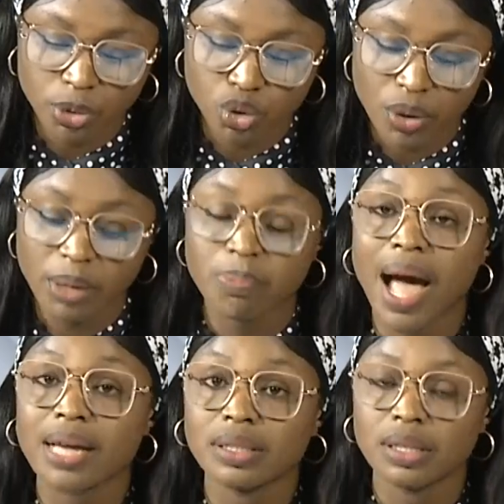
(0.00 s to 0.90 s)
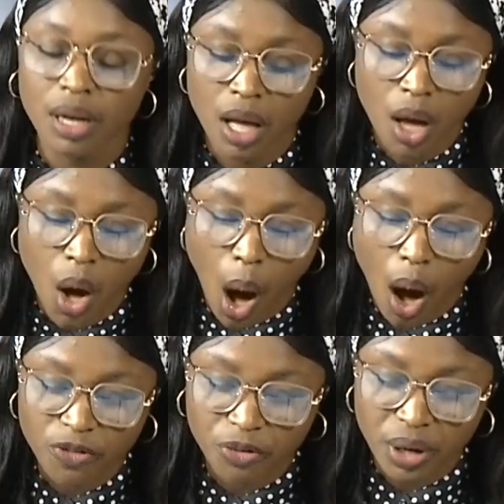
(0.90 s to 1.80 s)
trade partner,
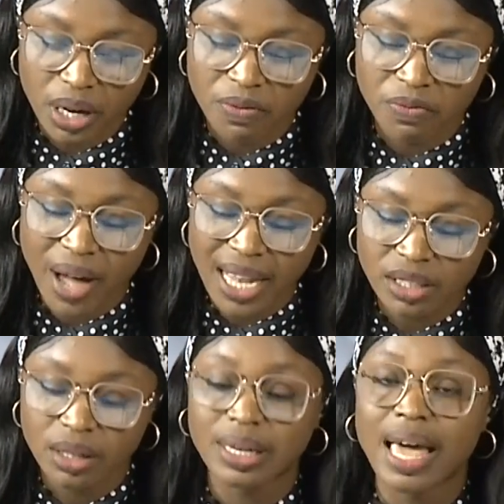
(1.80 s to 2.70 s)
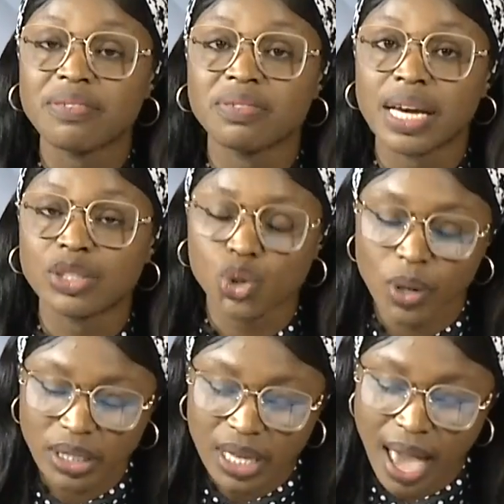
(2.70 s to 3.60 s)
offering a vital lifeline
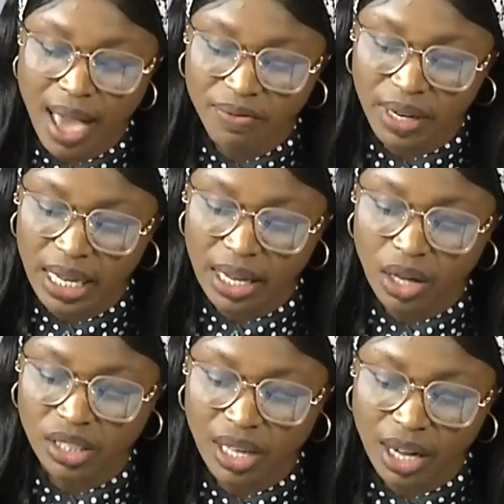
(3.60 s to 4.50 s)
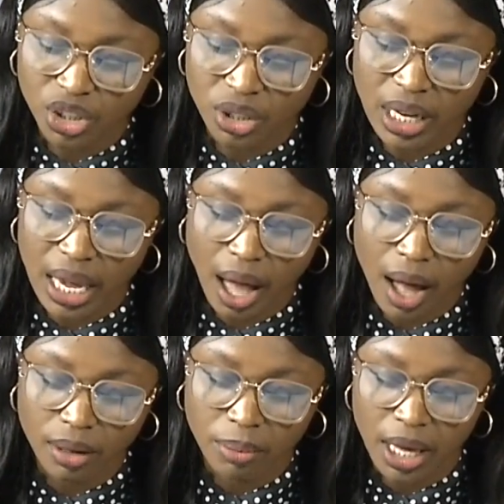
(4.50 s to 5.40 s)
to its heavily consumption
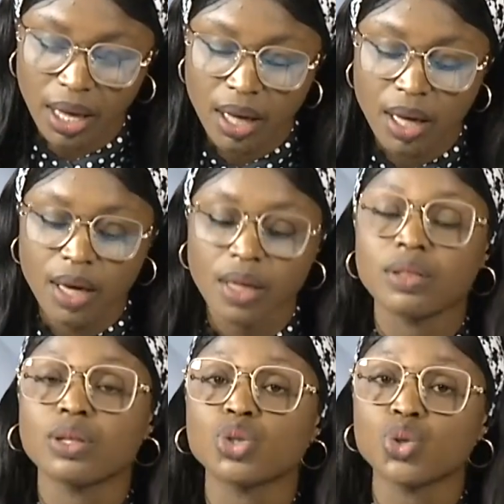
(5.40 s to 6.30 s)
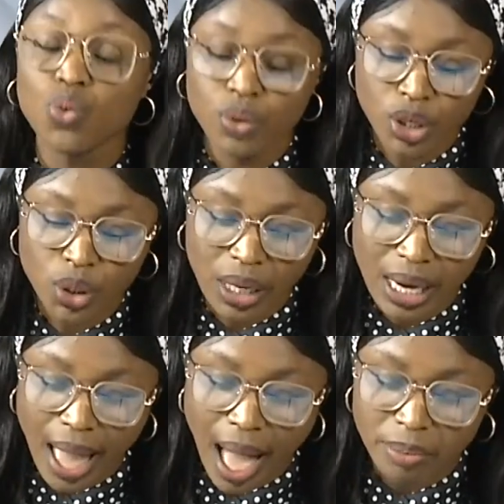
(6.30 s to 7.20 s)
economy. The two
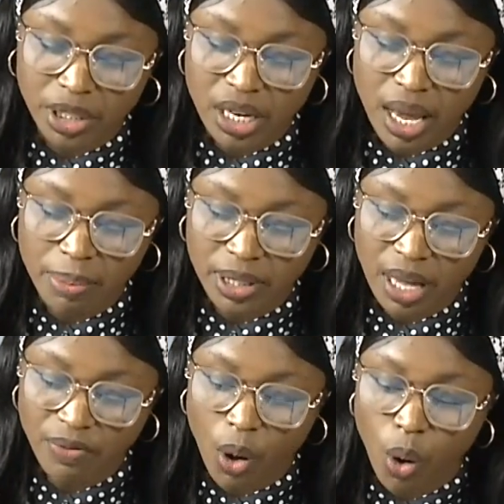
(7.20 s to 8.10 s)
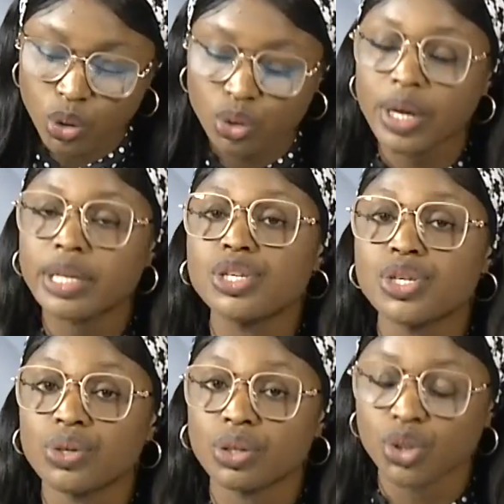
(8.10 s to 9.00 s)
nuclear-armed neighbors have also
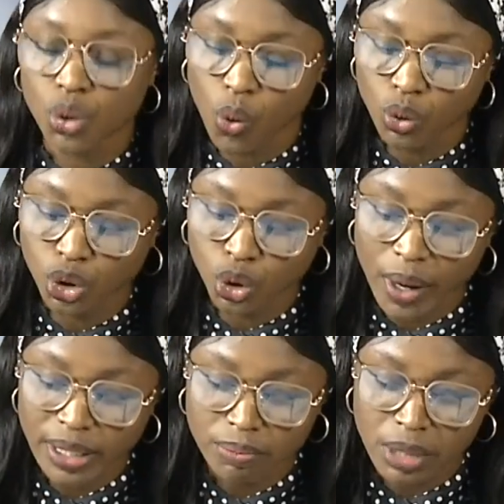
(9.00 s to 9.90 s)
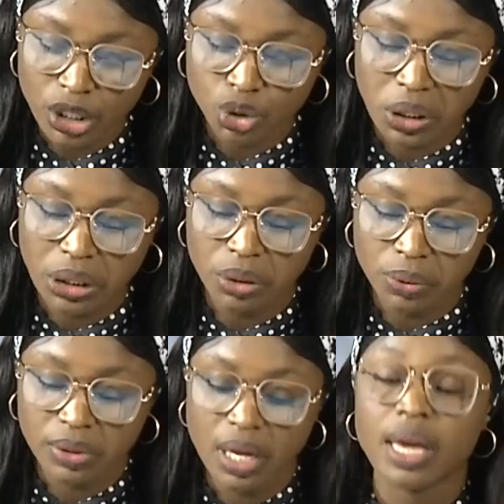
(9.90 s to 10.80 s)
continued to hold joint military
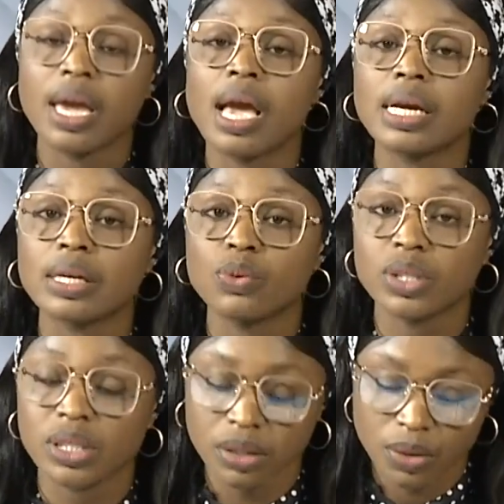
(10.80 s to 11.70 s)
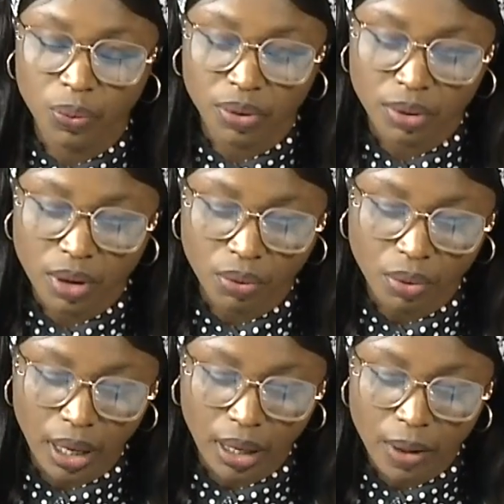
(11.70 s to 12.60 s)
drills, including with
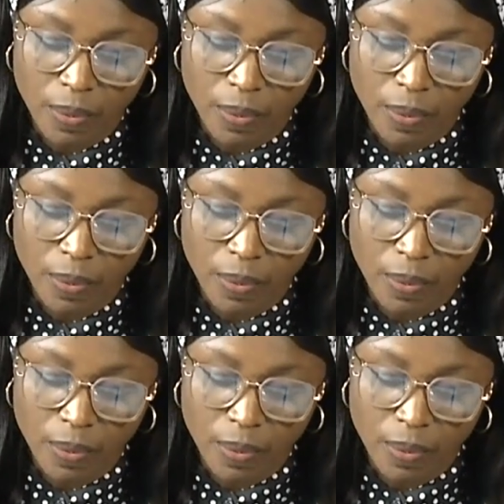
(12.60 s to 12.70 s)
Iran.